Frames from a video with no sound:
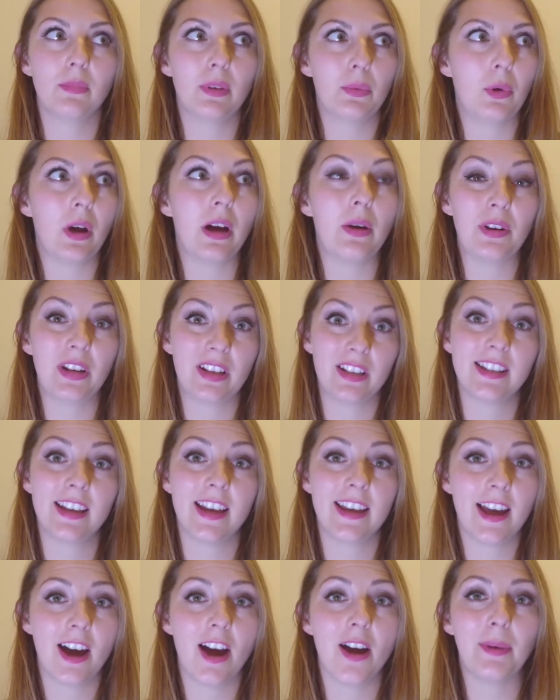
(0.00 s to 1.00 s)
where when I
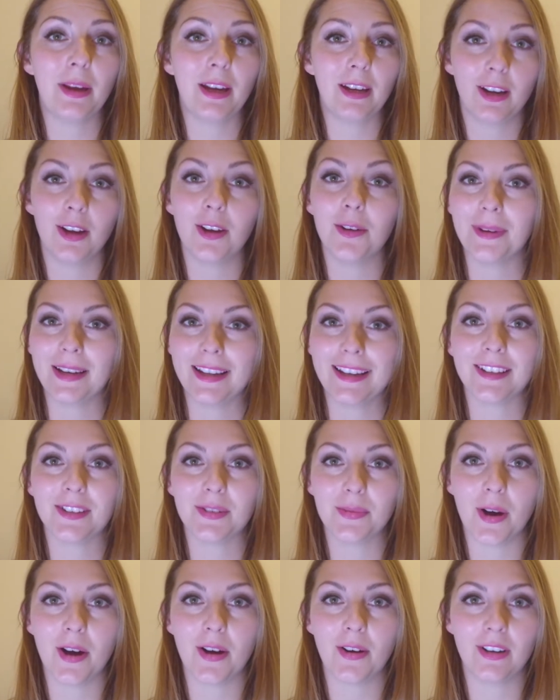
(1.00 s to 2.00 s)
say that I mean globally
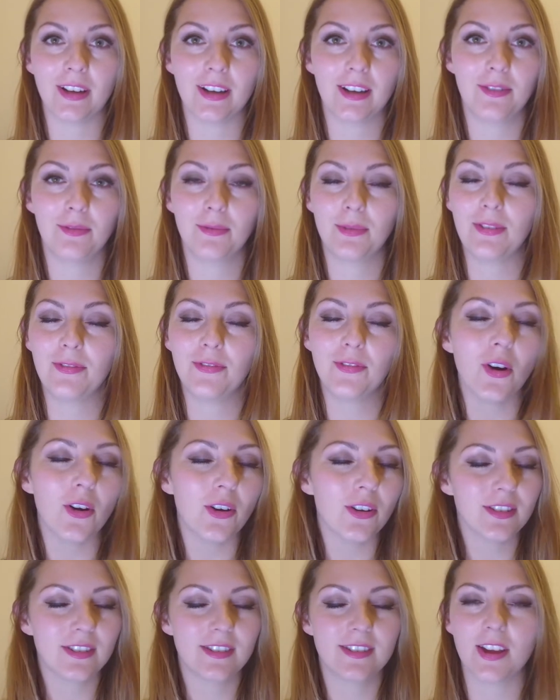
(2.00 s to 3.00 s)
as well, like we've
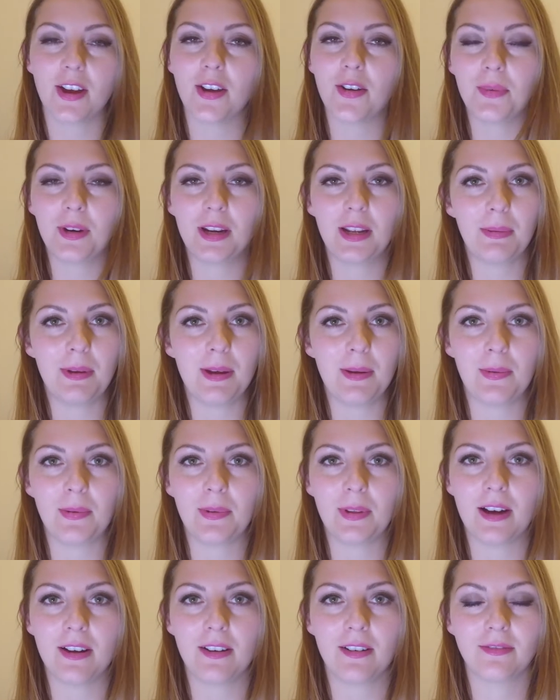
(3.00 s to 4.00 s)
got so many
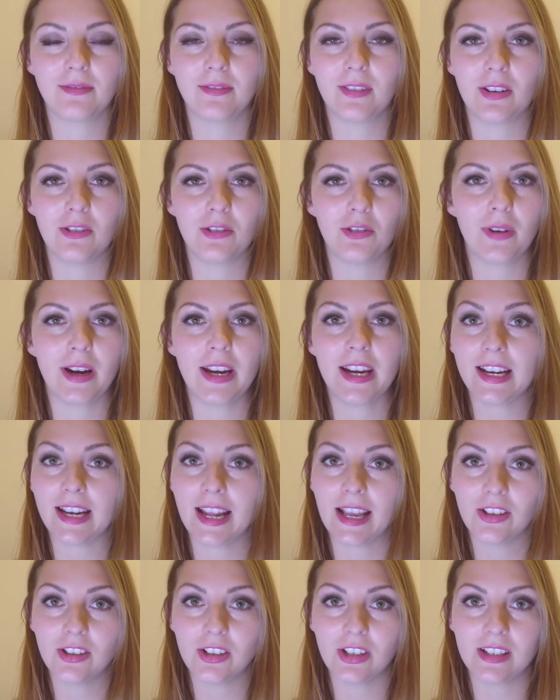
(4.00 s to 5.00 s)
people that are great
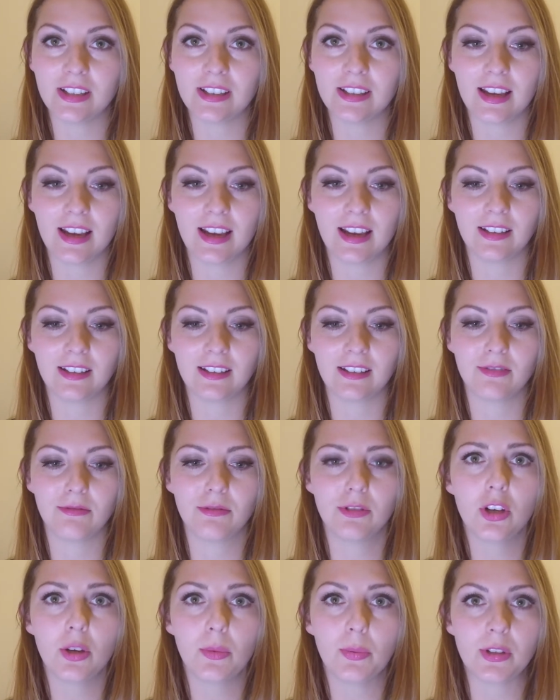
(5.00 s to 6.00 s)
connections and
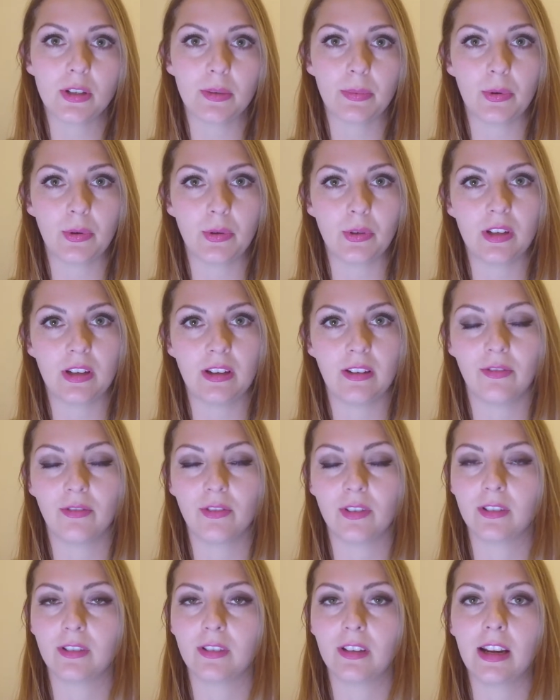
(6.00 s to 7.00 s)
super supportive,
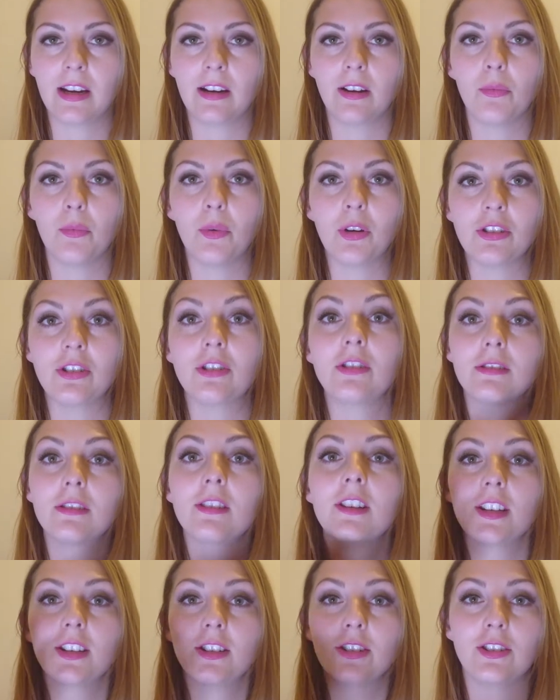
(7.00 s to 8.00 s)
and I wish
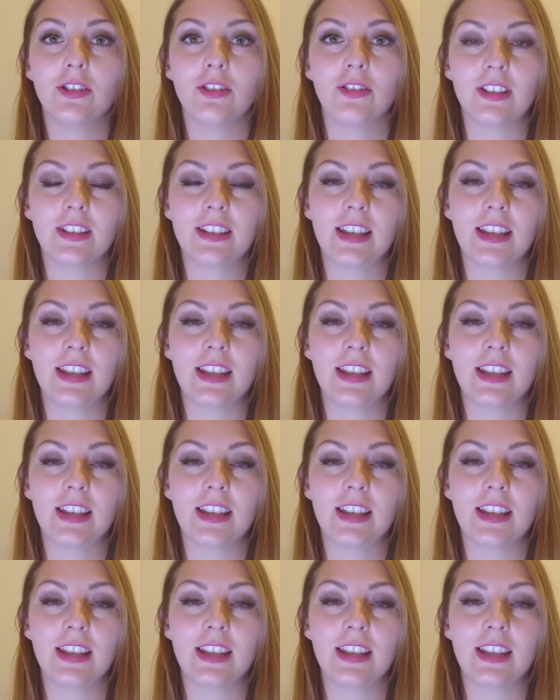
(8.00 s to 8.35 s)
to do the